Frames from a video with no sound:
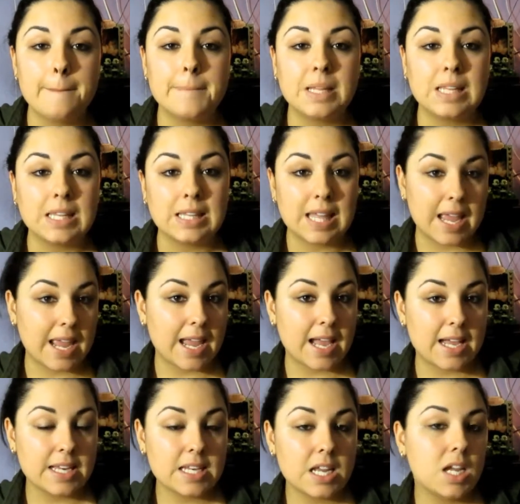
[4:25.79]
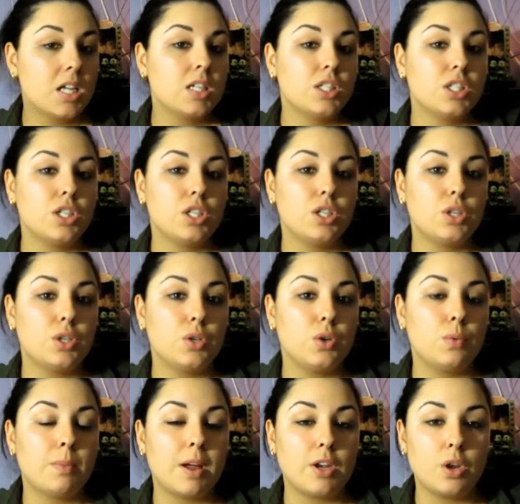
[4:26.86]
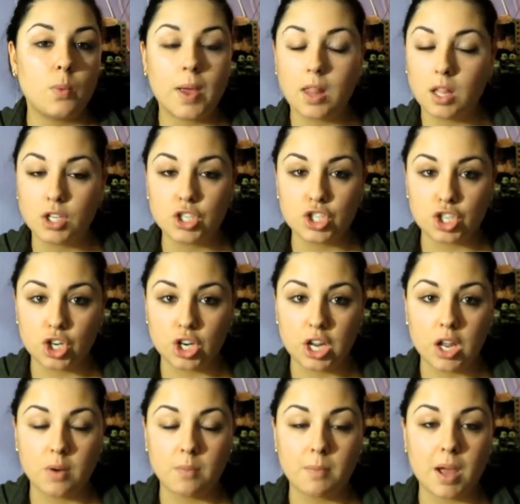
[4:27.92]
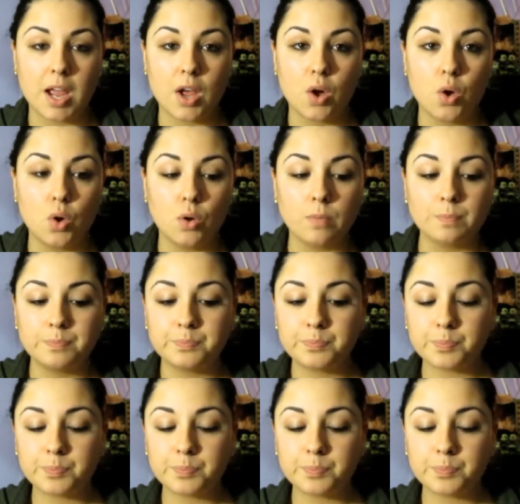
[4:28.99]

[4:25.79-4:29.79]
plan to my new weight loss journey on my whole